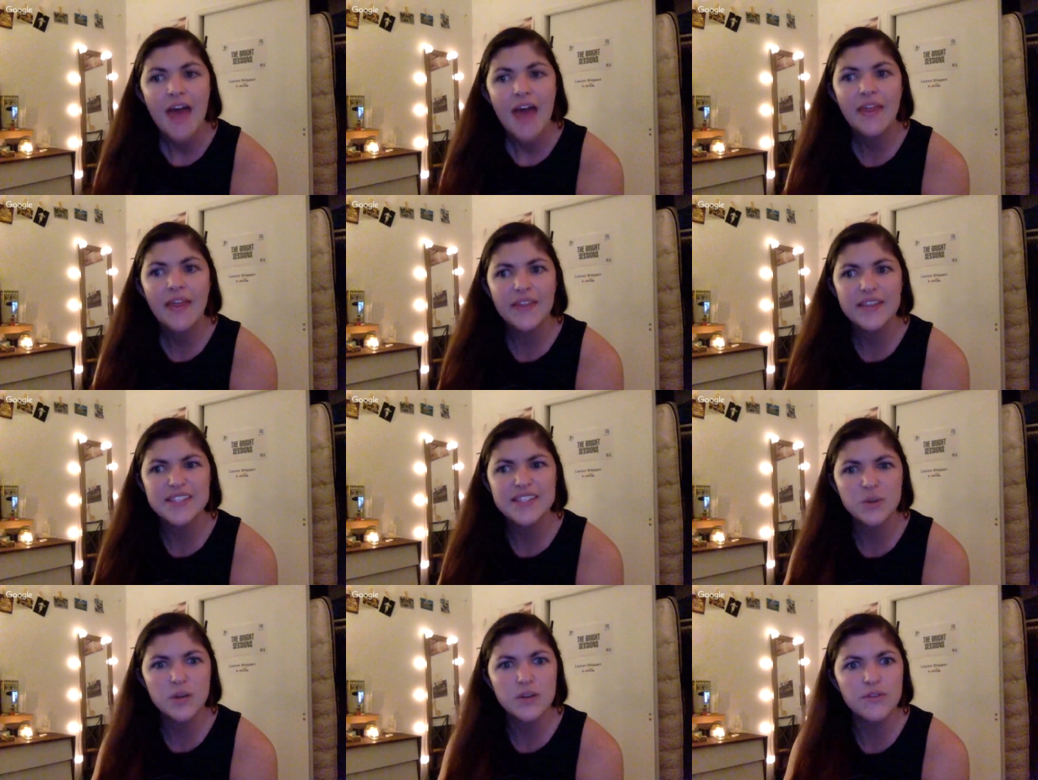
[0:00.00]
And like,
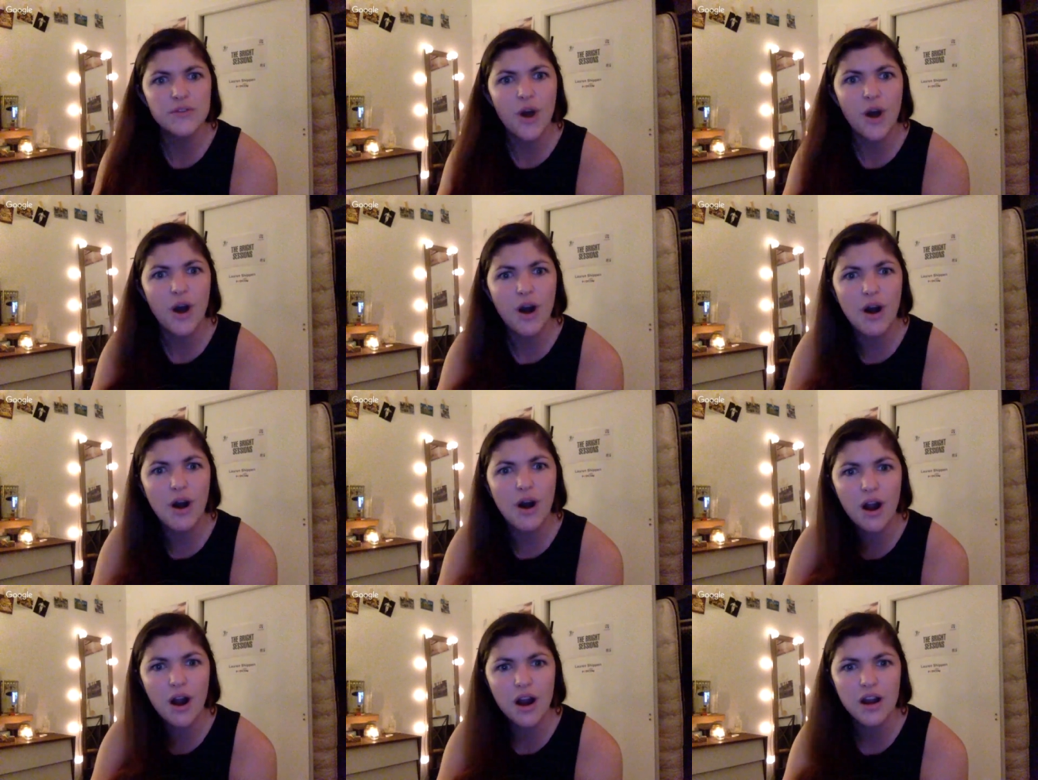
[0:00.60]
that's sort of a
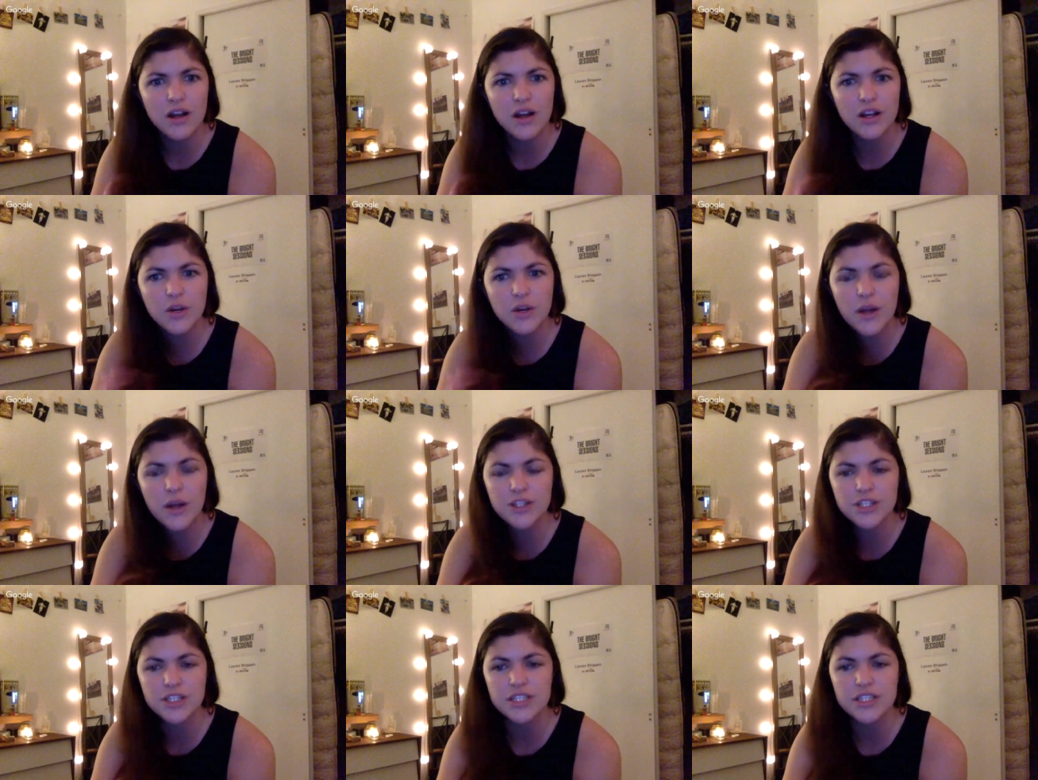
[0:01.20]
hard
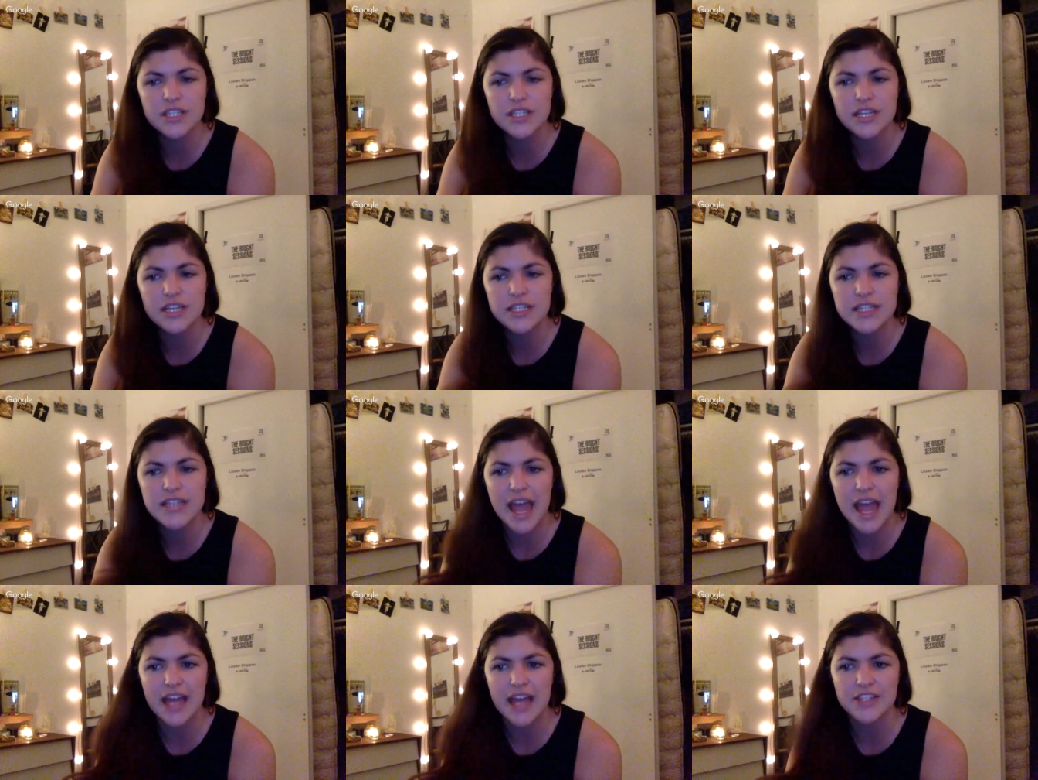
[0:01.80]
question
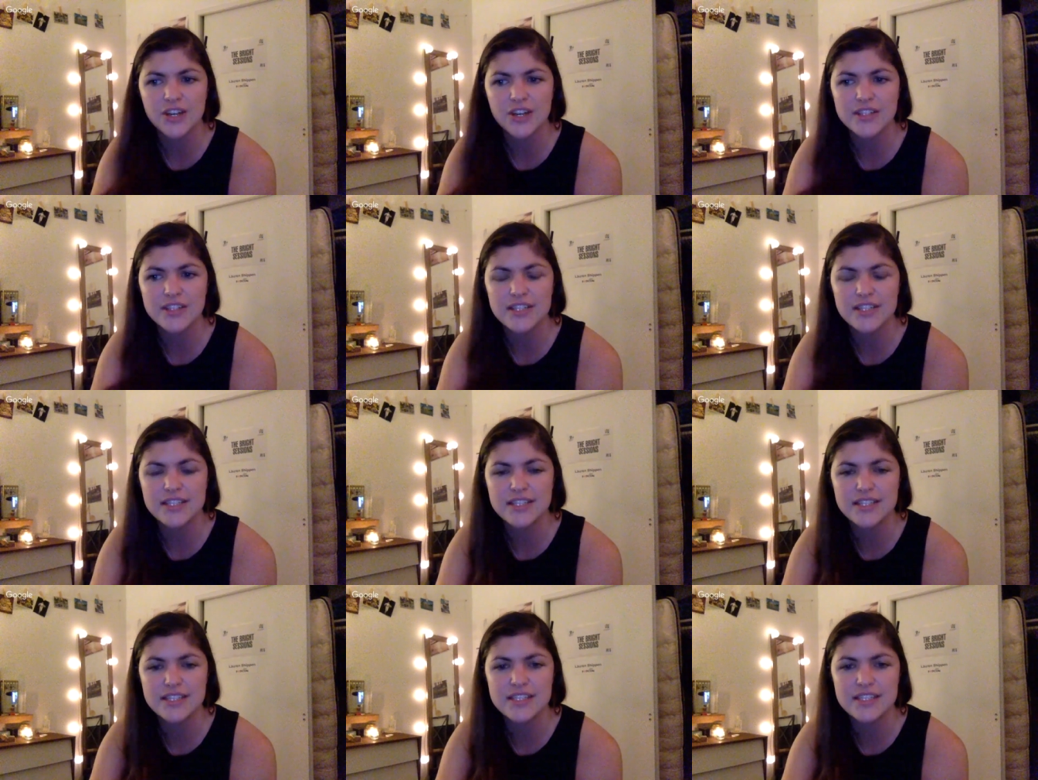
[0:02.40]
to answer, because
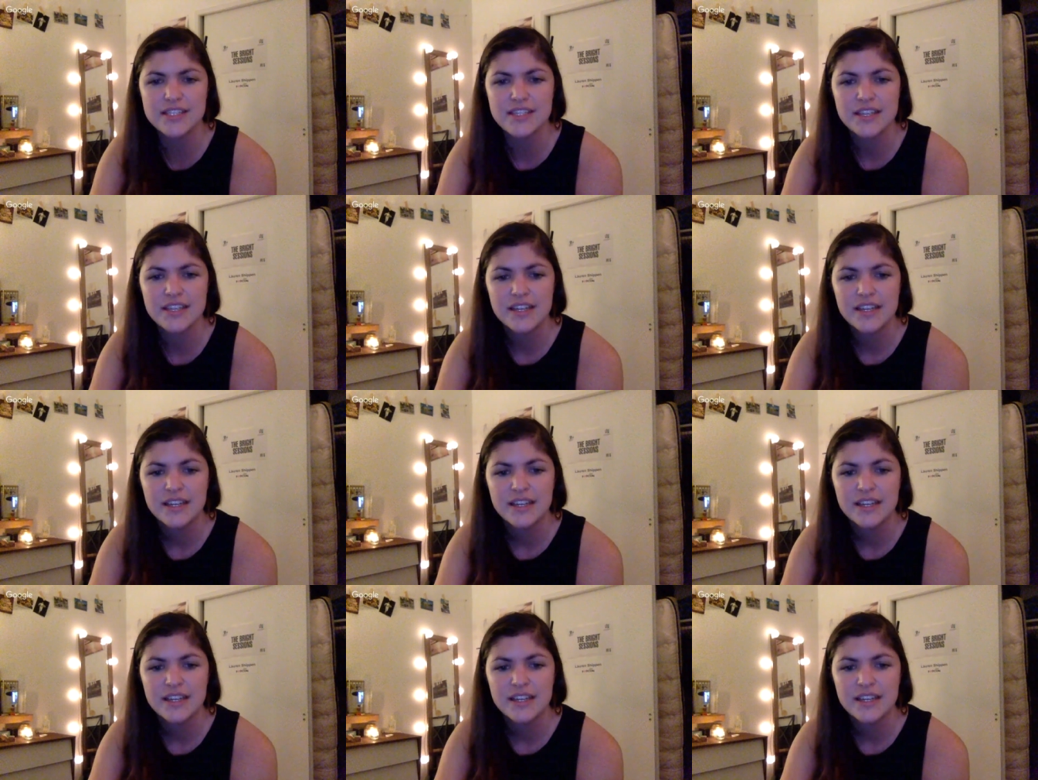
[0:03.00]
it's